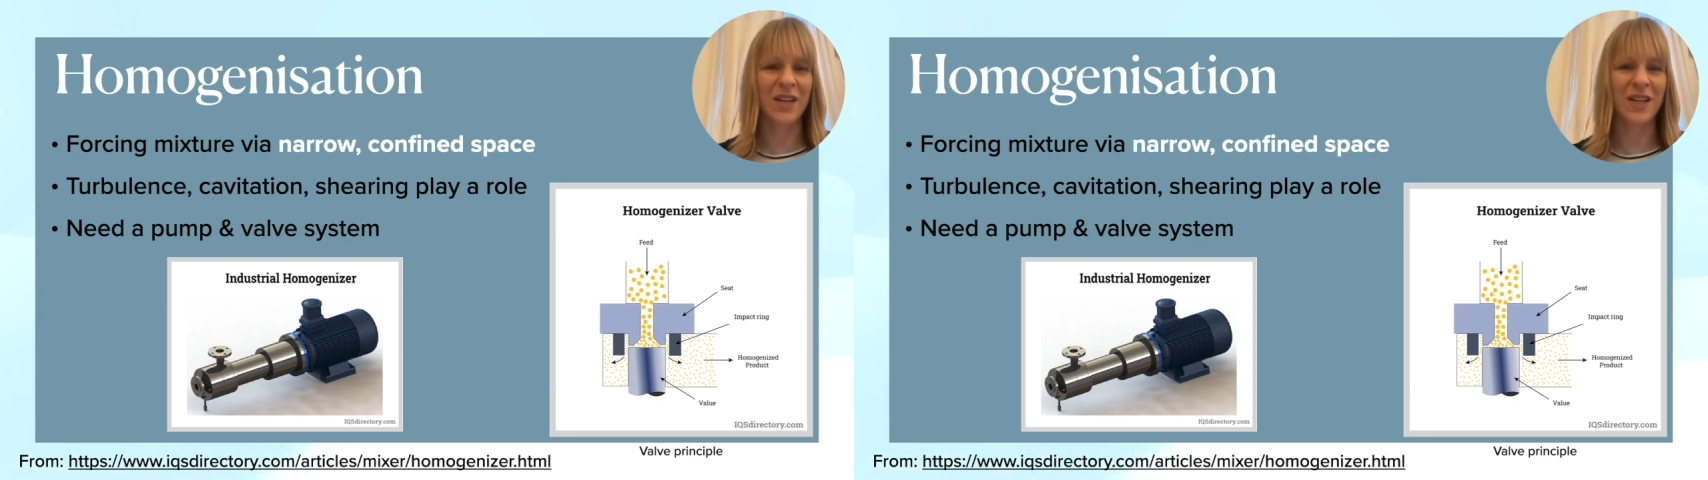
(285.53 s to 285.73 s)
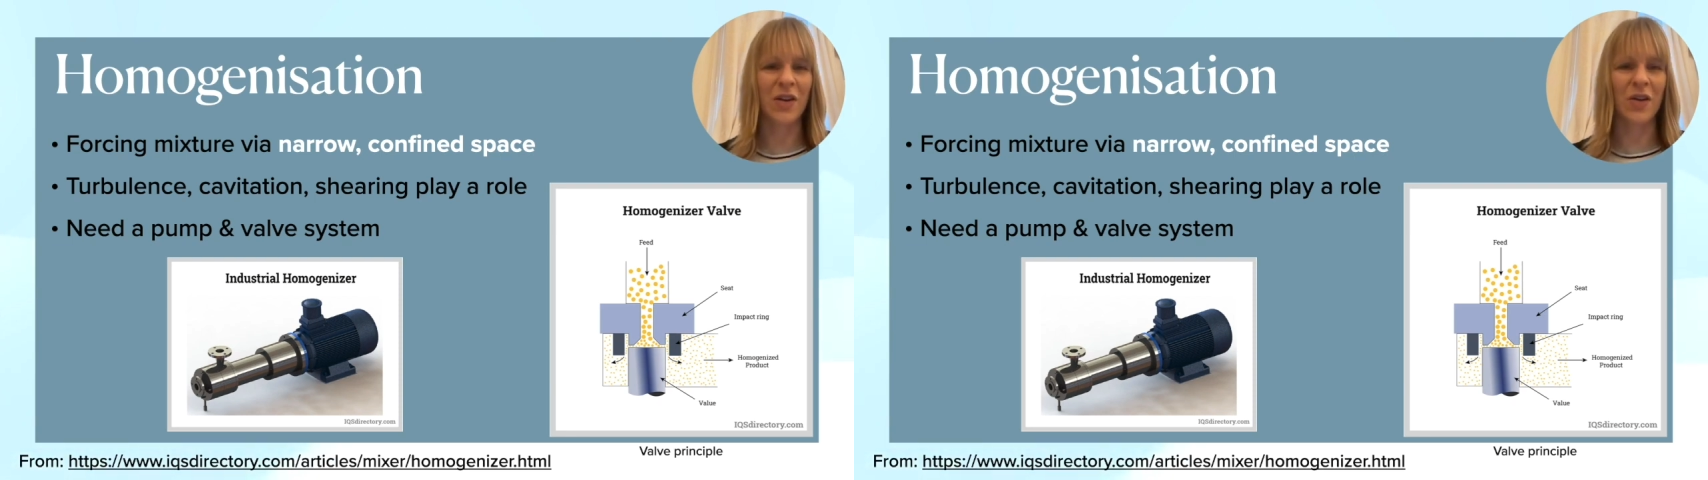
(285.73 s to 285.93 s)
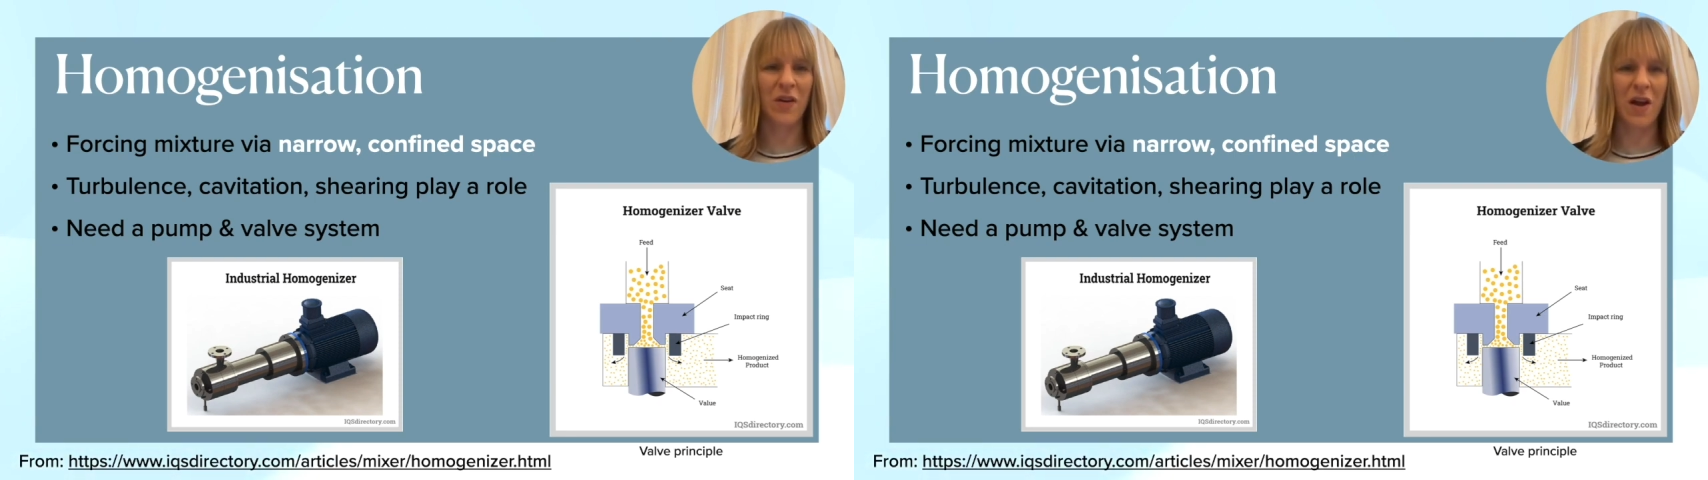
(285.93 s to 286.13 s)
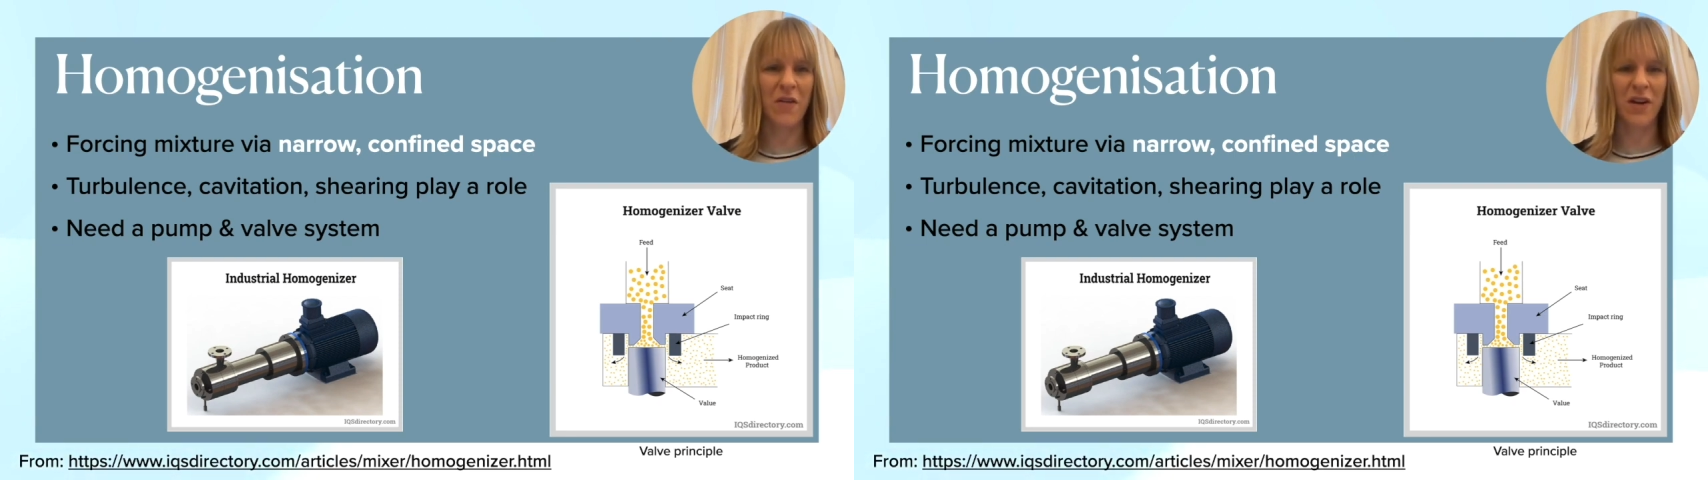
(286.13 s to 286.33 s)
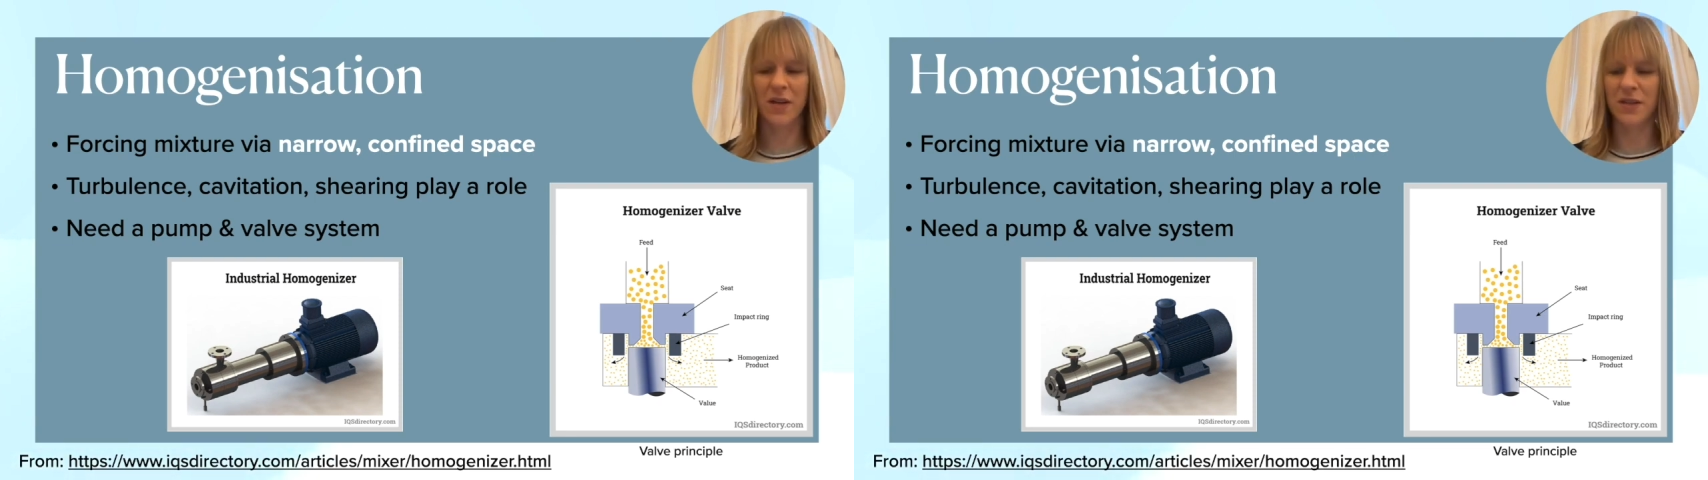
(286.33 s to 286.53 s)
in other
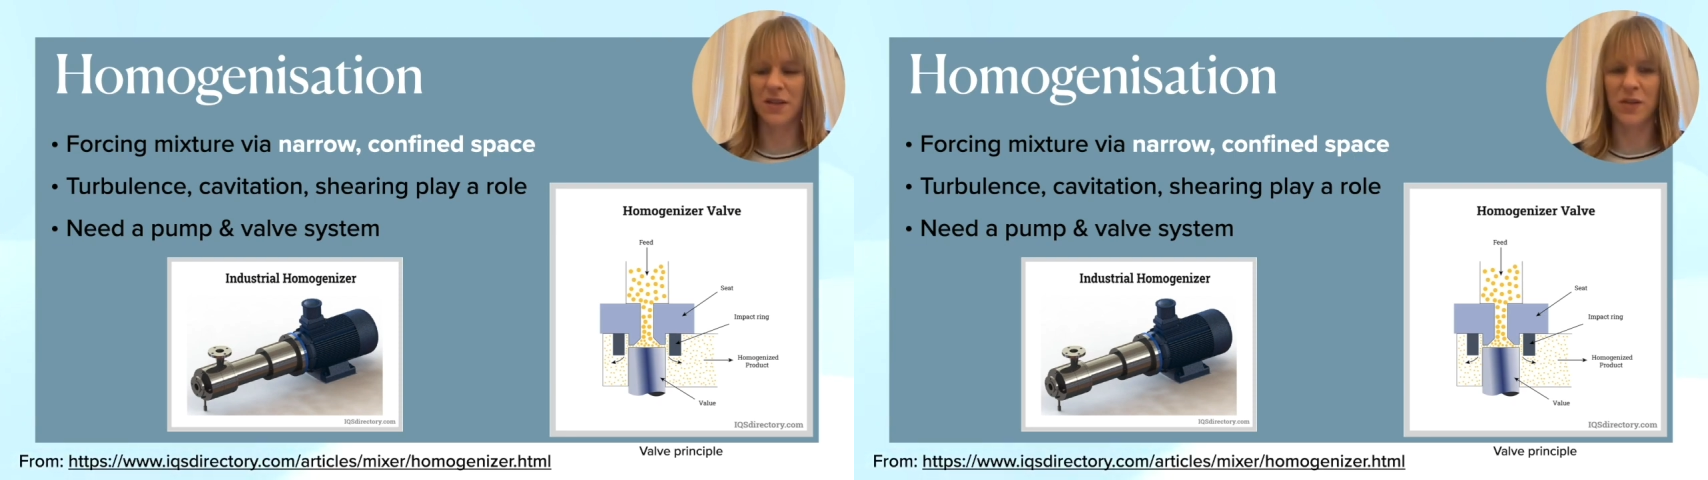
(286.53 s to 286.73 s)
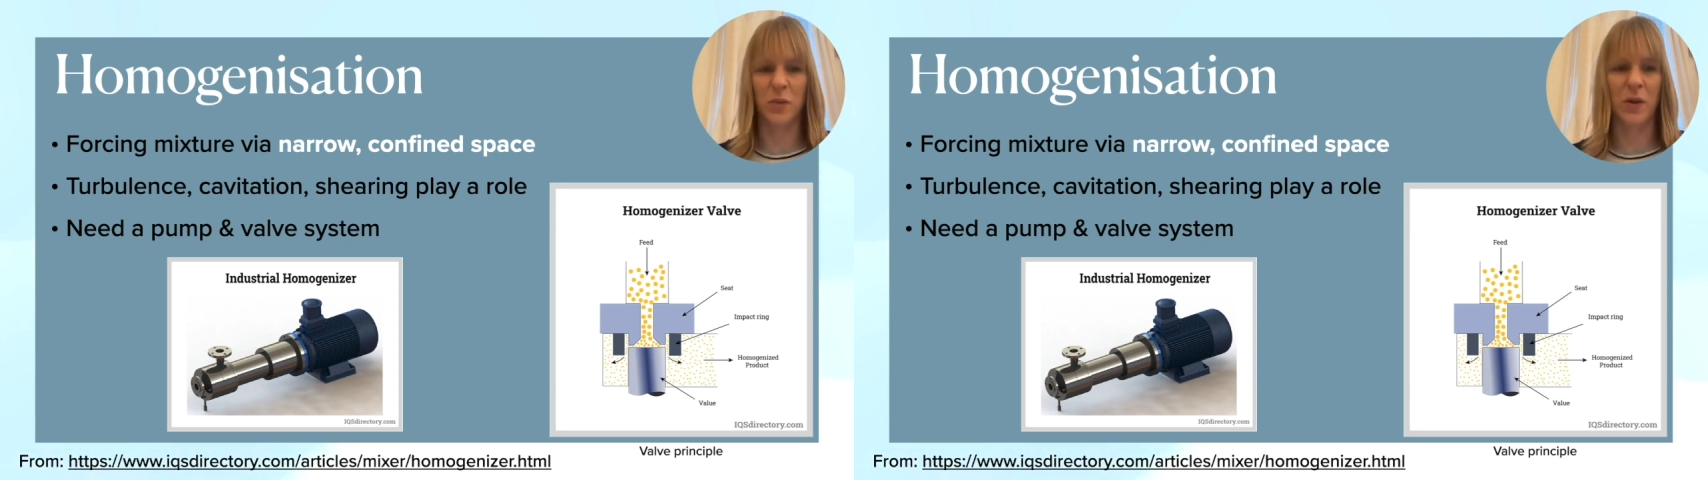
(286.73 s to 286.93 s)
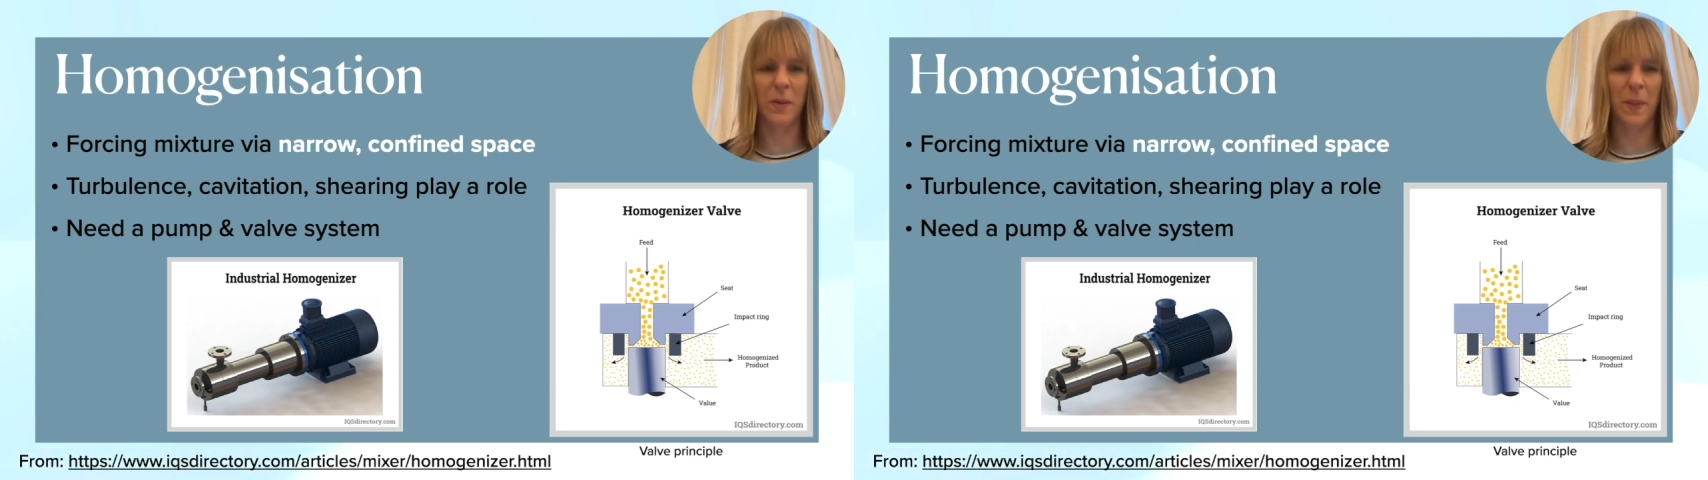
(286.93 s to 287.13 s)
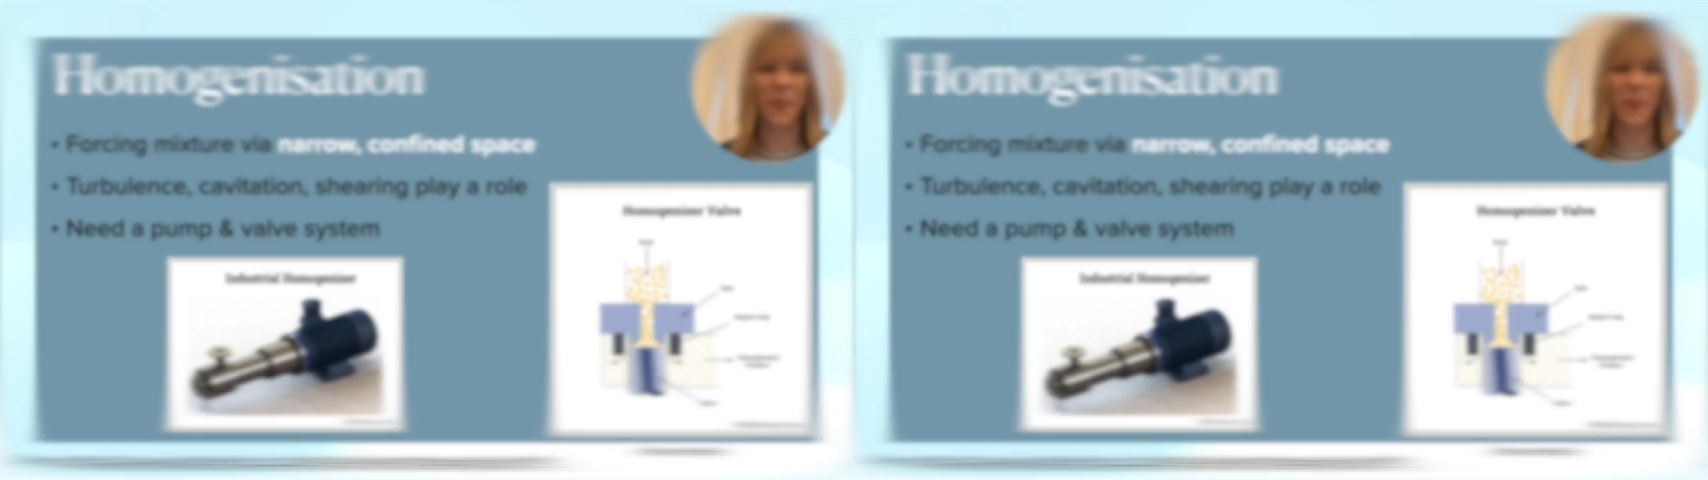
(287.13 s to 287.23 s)
areas as well.